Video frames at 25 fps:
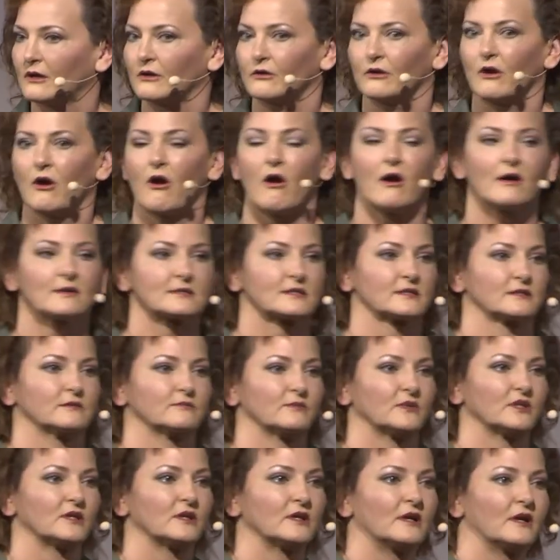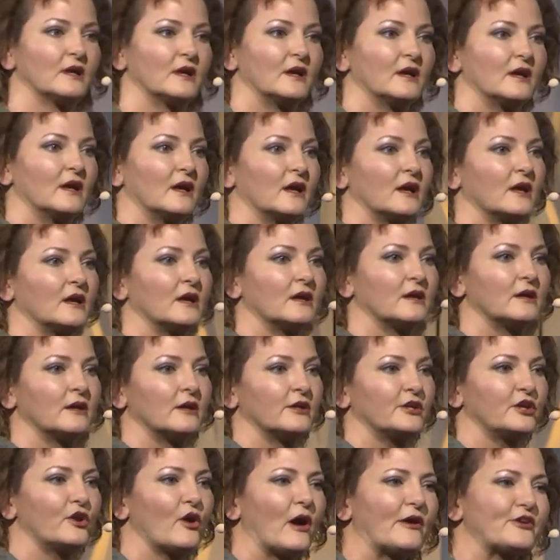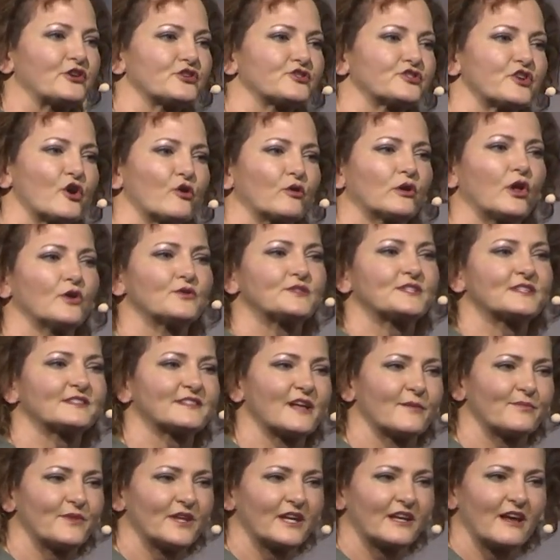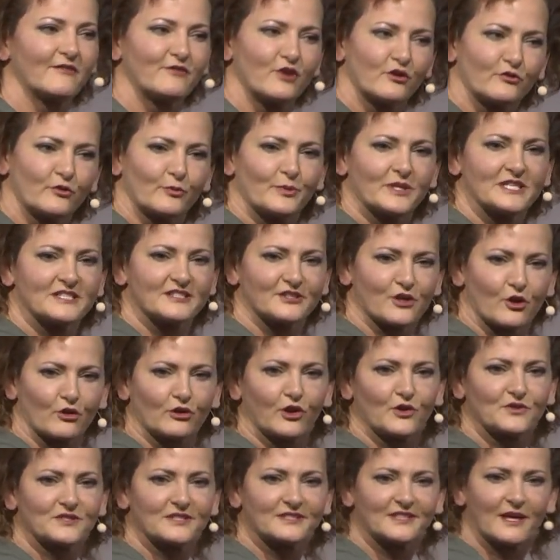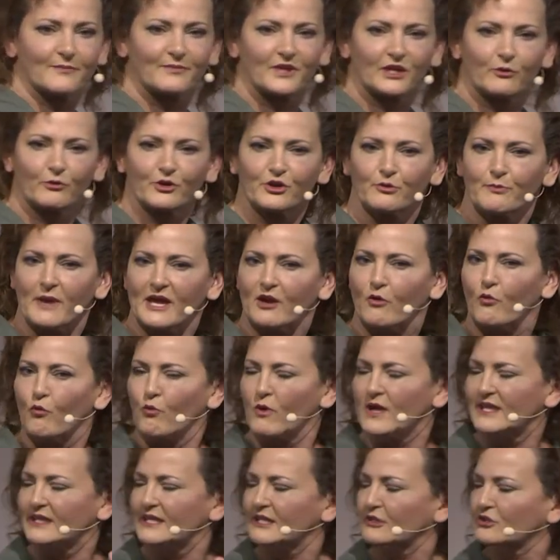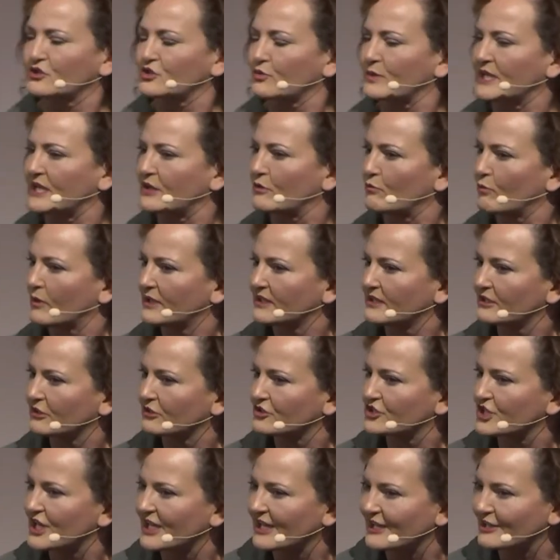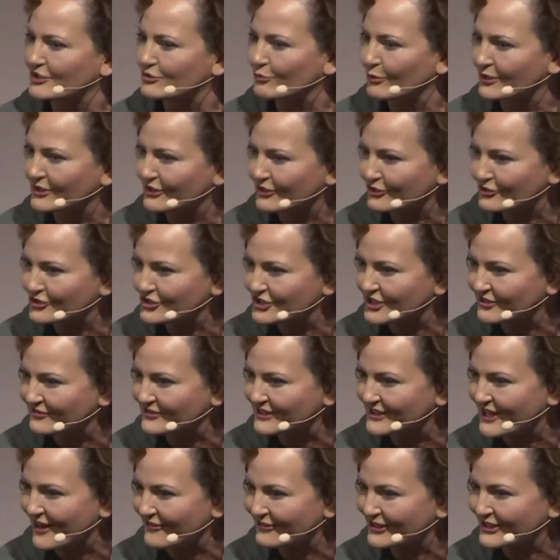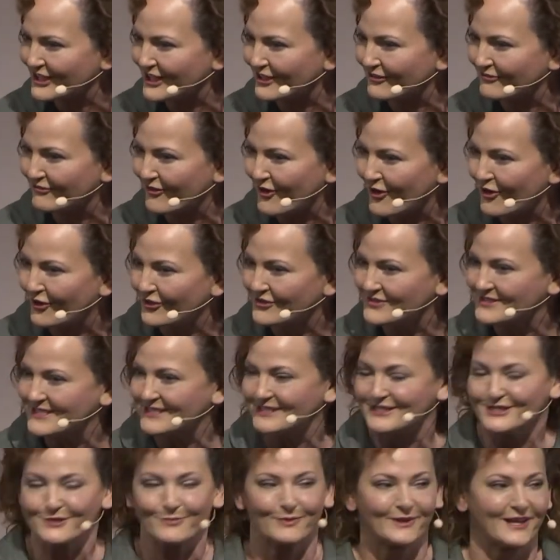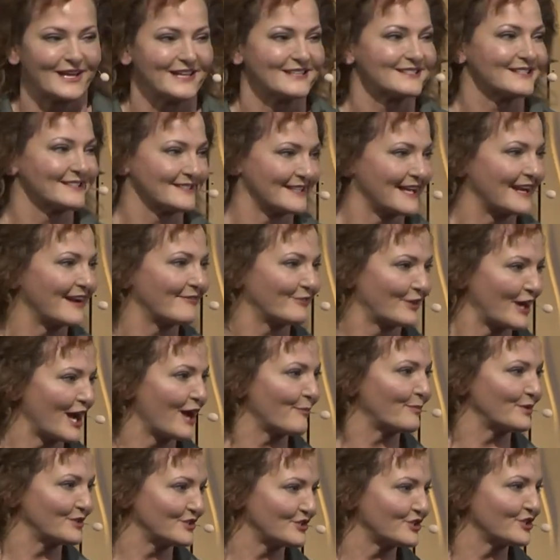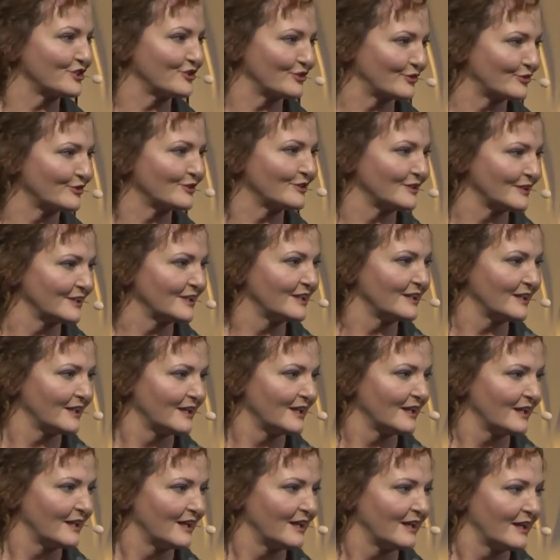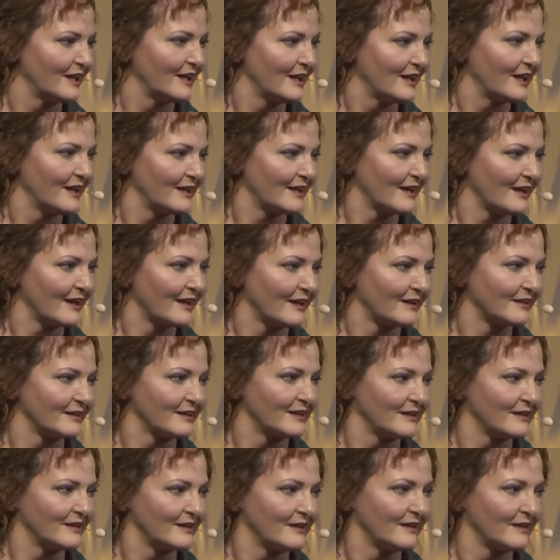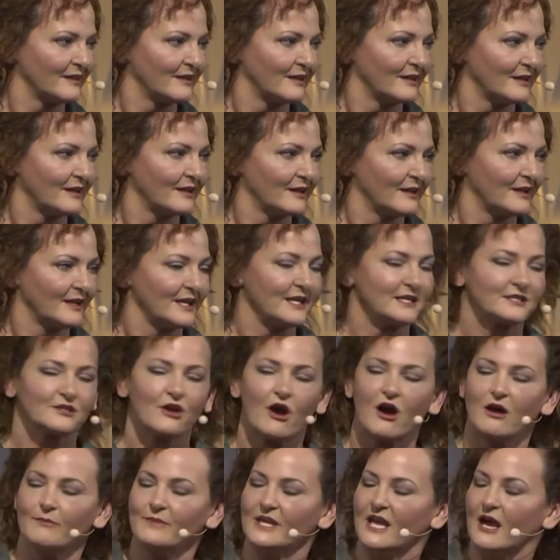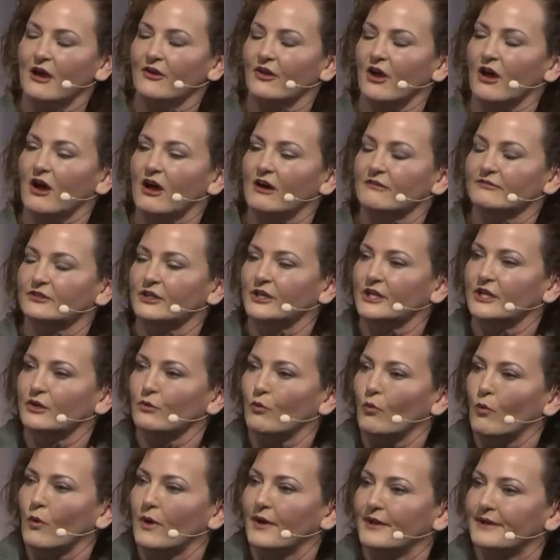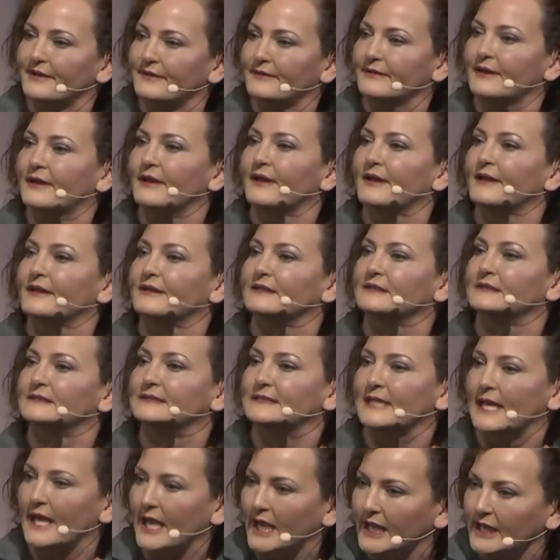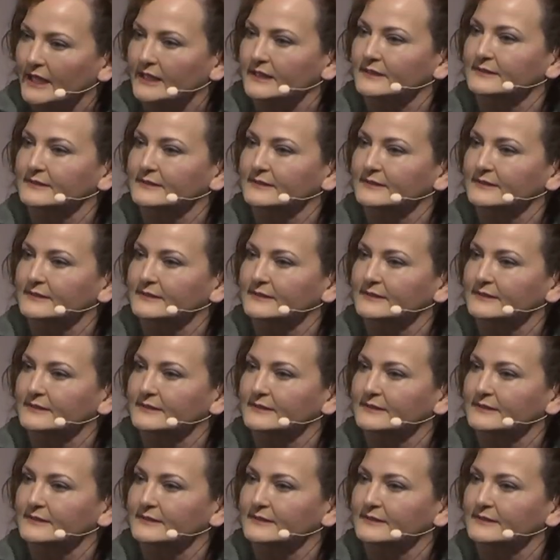Awesome. You know how you're so close to something? Have you ever been so close to something where you make one little tweak, one little change, one little shift, and everything falls into place? Has that ever happened to you? Yeah. He taught me how to hover in one day.